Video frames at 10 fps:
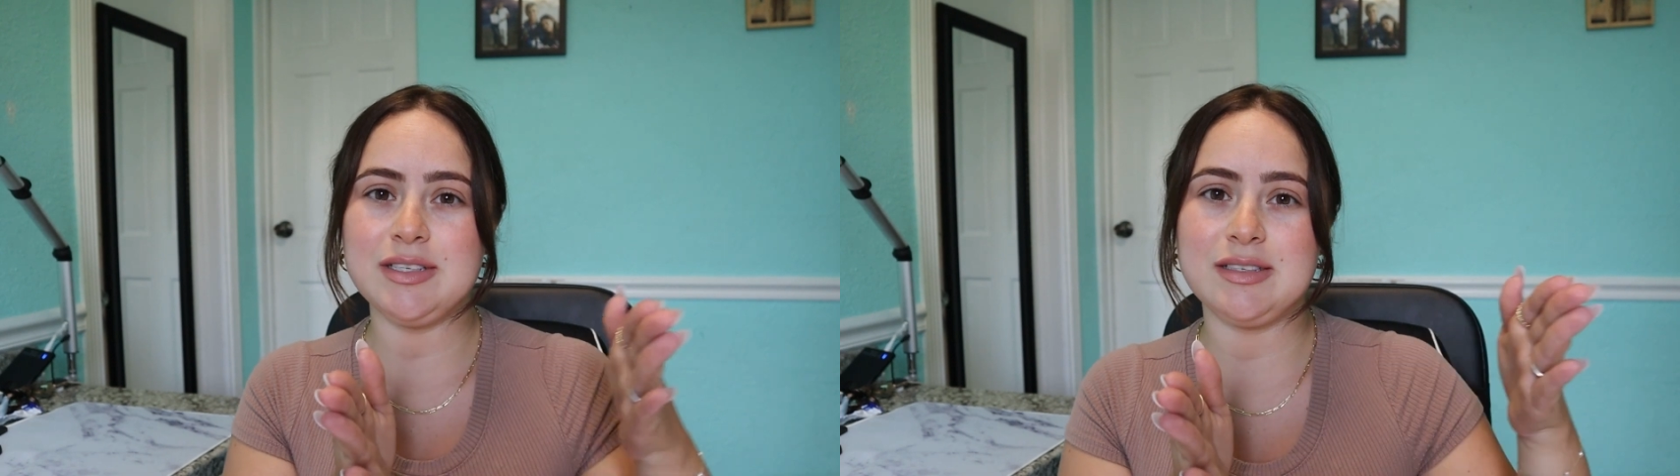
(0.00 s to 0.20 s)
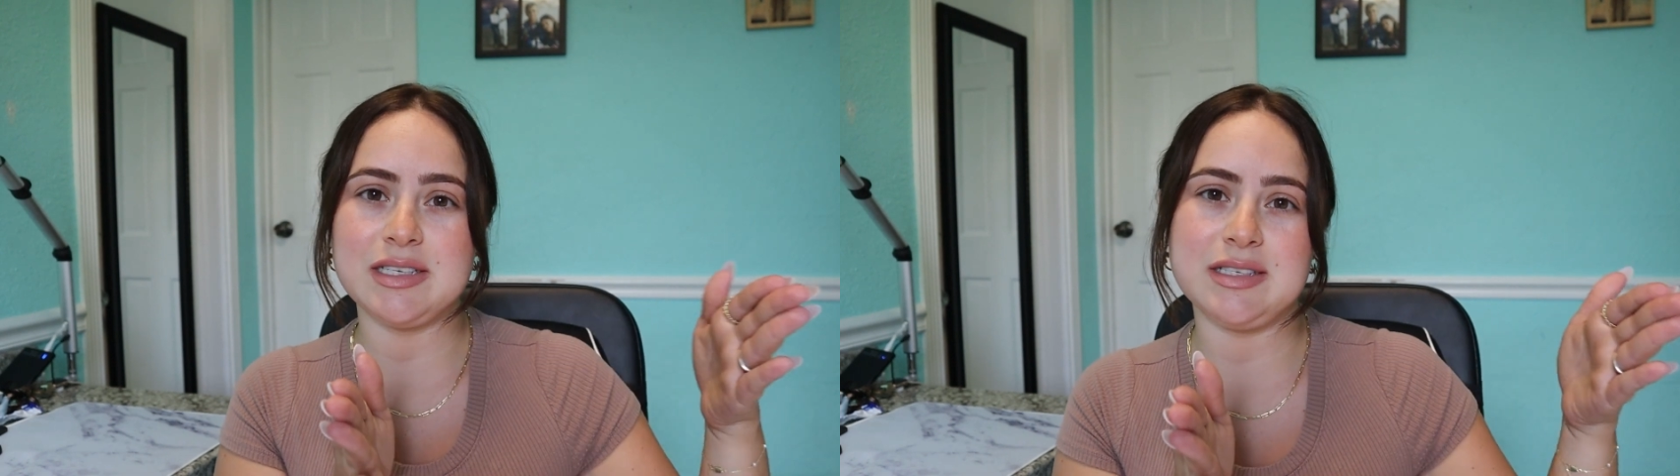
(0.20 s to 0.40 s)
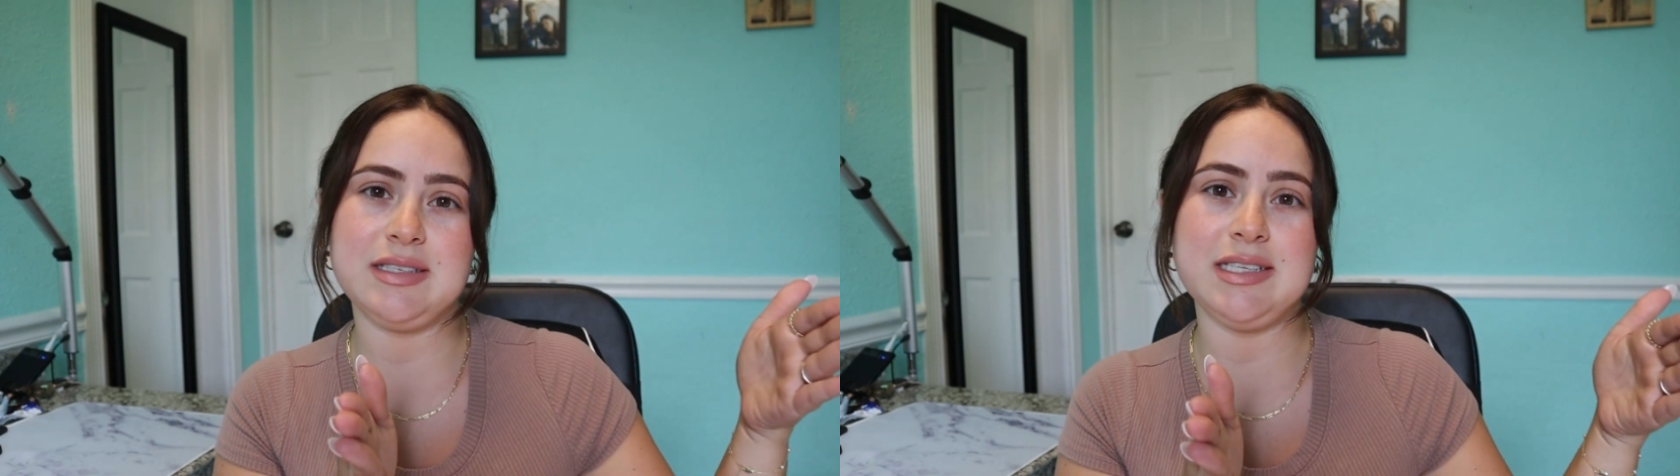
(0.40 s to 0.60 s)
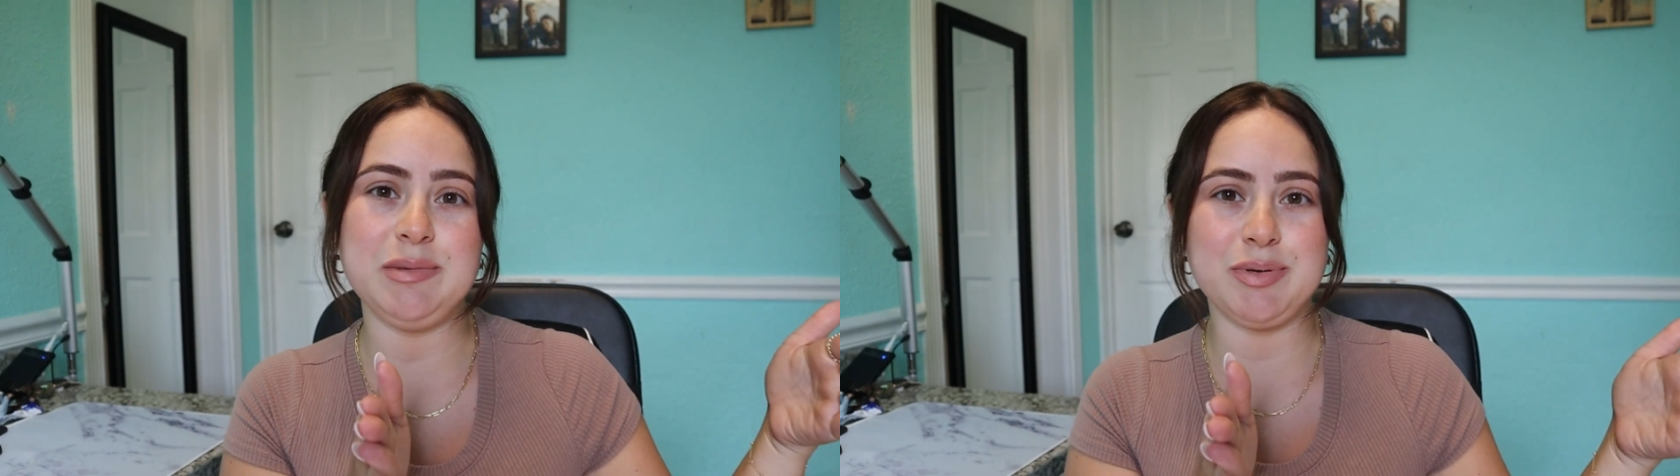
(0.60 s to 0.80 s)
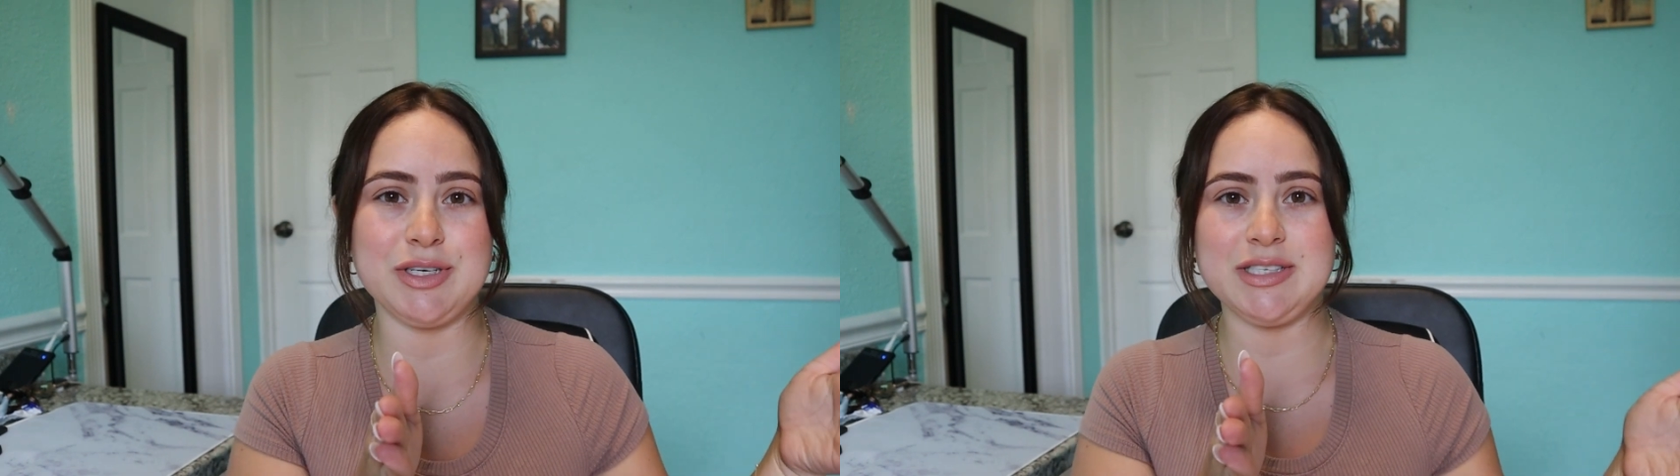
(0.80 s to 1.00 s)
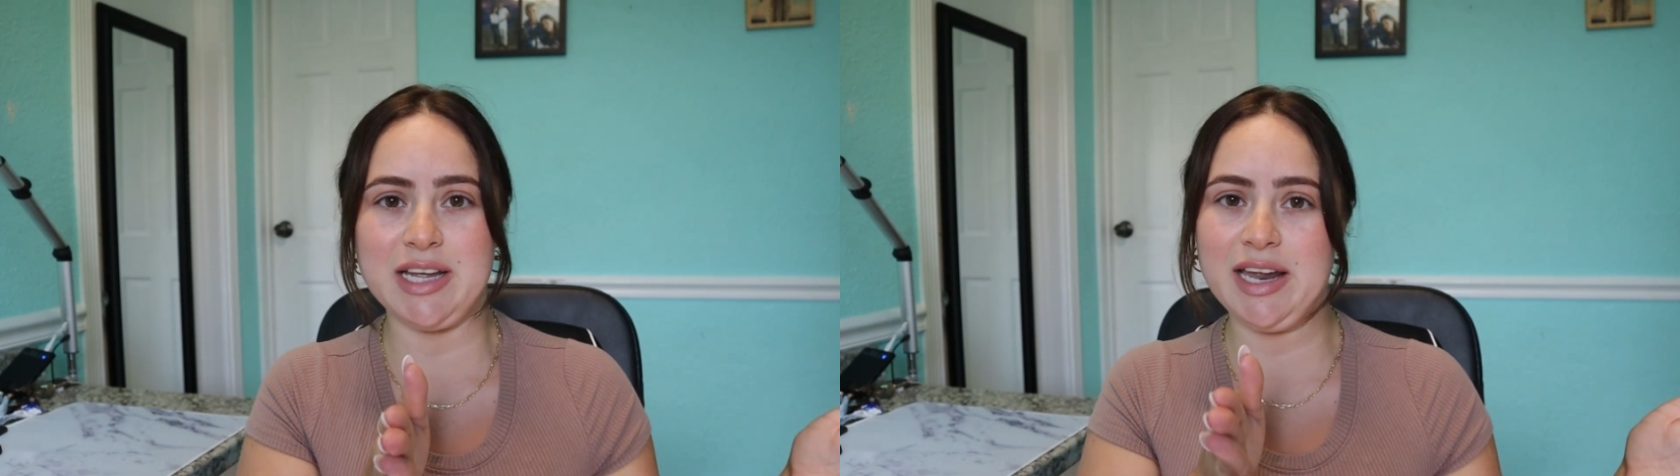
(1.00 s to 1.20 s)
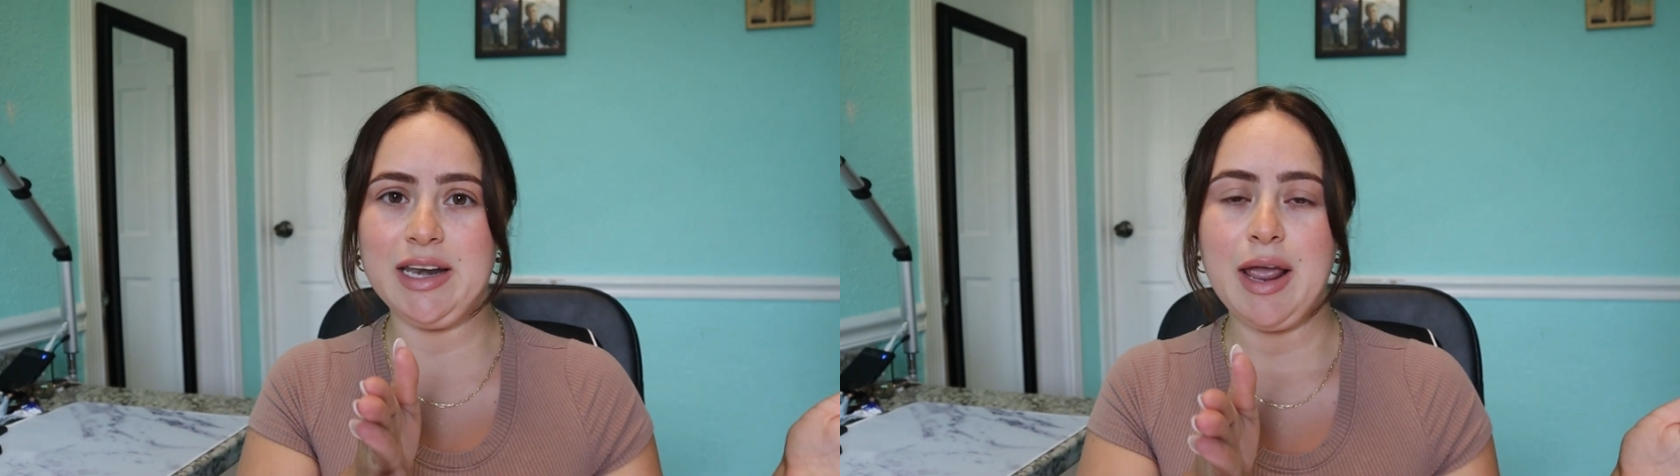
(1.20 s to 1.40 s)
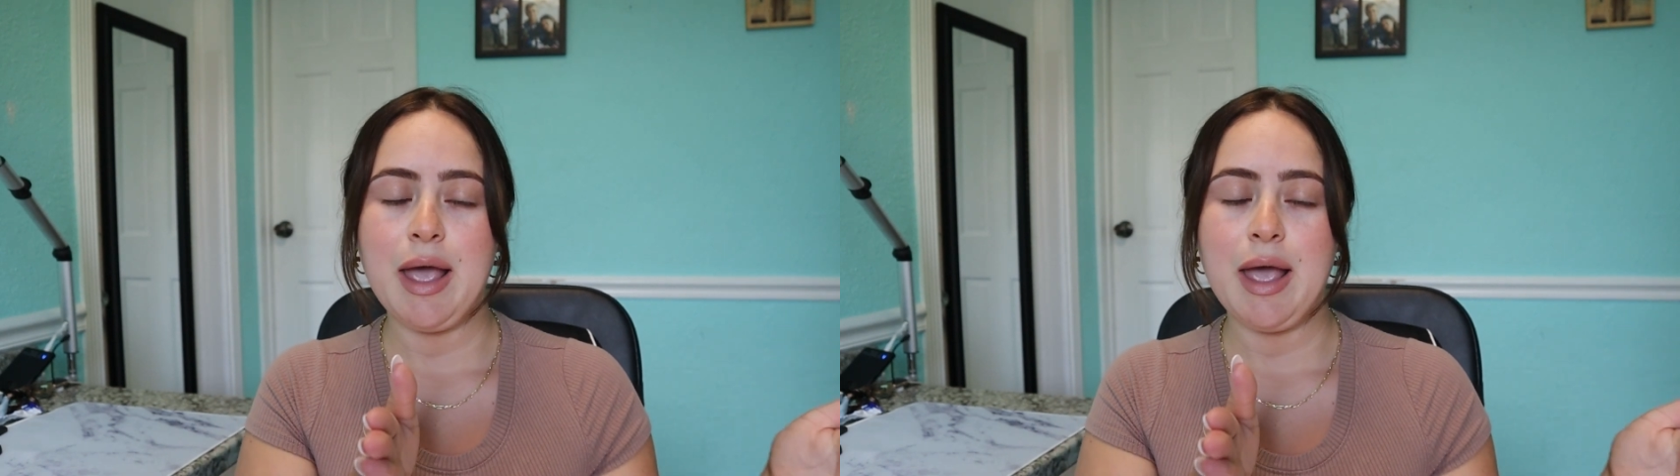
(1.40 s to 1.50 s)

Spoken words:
60%,